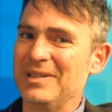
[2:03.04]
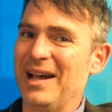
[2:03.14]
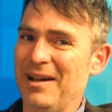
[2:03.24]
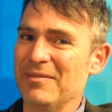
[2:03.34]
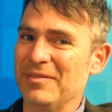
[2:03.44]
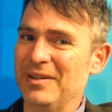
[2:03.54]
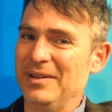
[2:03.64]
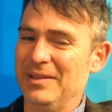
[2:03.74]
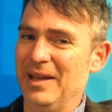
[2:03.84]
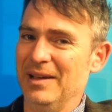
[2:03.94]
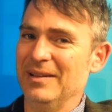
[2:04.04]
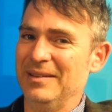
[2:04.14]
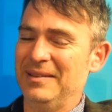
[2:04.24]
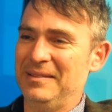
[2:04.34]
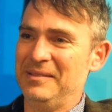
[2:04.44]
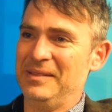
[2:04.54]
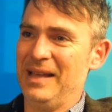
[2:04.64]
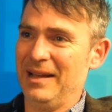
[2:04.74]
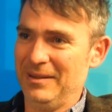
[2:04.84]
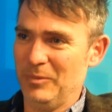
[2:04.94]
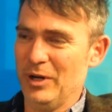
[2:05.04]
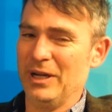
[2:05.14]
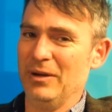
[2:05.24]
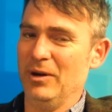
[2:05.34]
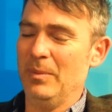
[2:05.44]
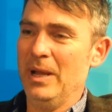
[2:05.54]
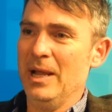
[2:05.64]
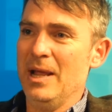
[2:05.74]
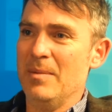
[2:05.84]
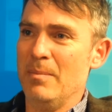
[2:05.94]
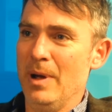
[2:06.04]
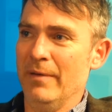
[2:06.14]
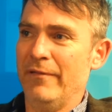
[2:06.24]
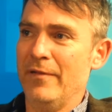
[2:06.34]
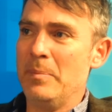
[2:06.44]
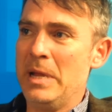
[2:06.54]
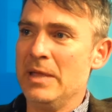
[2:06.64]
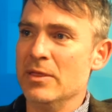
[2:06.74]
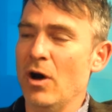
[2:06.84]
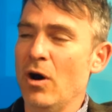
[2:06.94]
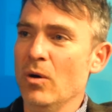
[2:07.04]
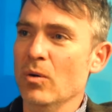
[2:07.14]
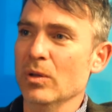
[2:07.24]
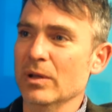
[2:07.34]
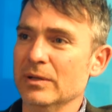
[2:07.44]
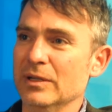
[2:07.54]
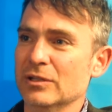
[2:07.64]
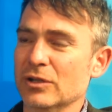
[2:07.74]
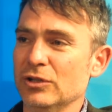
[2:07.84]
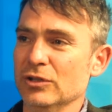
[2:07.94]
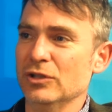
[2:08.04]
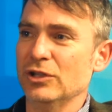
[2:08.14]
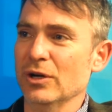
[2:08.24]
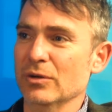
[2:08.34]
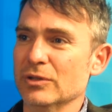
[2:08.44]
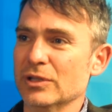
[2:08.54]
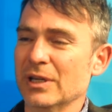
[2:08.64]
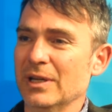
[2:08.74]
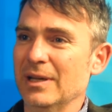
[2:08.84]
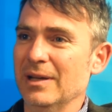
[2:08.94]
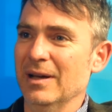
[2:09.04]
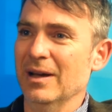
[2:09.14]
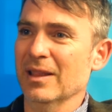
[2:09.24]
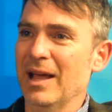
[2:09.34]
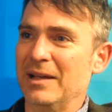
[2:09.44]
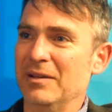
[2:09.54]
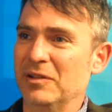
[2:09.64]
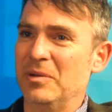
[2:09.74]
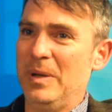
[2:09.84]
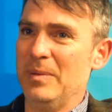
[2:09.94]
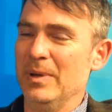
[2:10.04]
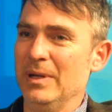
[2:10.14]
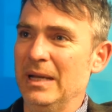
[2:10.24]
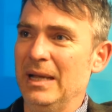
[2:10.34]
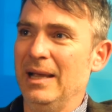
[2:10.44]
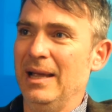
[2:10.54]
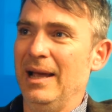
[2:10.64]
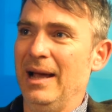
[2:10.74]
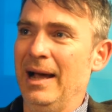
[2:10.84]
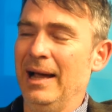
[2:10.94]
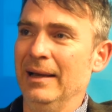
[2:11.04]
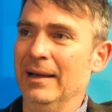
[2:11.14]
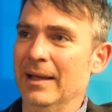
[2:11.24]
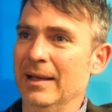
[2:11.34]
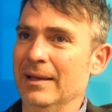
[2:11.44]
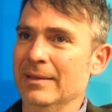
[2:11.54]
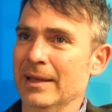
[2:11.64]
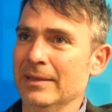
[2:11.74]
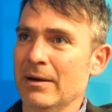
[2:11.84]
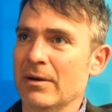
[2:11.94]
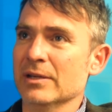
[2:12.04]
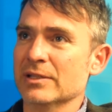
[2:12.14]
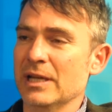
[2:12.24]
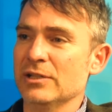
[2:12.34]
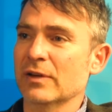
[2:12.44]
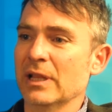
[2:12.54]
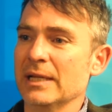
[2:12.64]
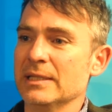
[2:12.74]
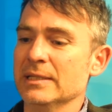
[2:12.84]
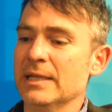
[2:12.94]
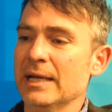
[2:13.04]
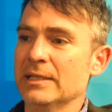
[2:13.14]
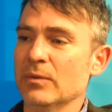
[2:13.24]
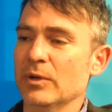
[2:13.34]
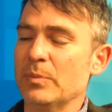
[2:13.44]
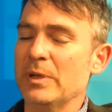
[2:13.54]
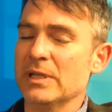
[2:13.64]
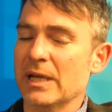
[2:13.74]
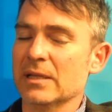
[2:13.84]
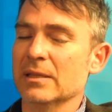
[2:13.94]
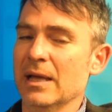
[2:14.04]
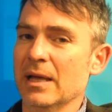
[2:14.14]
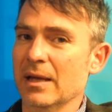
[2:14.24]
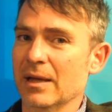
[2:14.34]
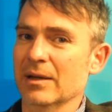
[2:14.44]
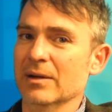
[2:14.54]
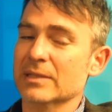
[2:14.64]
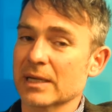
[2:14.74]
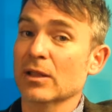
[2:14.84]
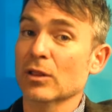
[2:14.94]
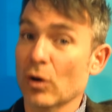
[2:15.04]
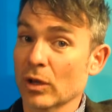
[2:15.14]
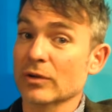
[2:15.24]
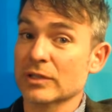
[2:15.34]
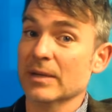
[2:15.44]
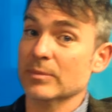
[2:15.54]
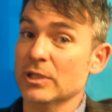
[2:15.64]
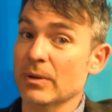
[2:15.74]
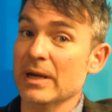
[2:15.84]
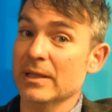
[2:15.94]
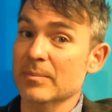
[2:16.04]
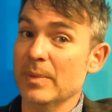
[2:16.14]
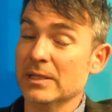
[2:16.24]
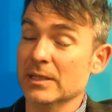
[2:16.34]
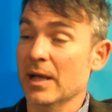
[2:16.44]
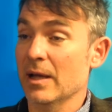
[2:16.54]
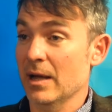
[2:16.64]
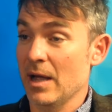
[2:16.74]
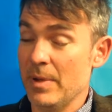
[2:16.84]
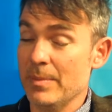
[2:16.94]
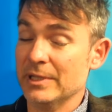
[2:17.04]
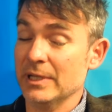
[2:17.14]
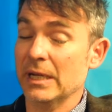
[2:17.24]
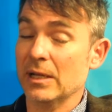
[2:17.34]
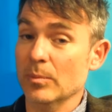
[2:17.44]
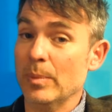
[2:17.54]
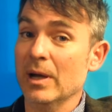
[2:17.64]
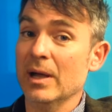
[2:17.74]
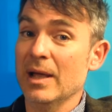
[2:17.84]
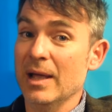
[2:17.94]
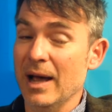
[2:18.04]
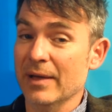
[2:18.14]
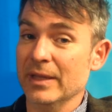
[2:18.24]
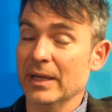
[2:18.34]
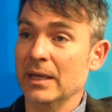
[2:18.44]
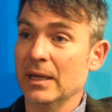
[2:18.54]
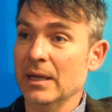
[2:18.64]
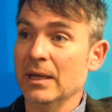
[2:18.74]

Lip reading: to have that working group. But for me, the whole discussion shows a lack of commitment, and that they're at a stage of collecting data, which means that they're going to take a long, long time to do anything, basically. I may be cynical, but I think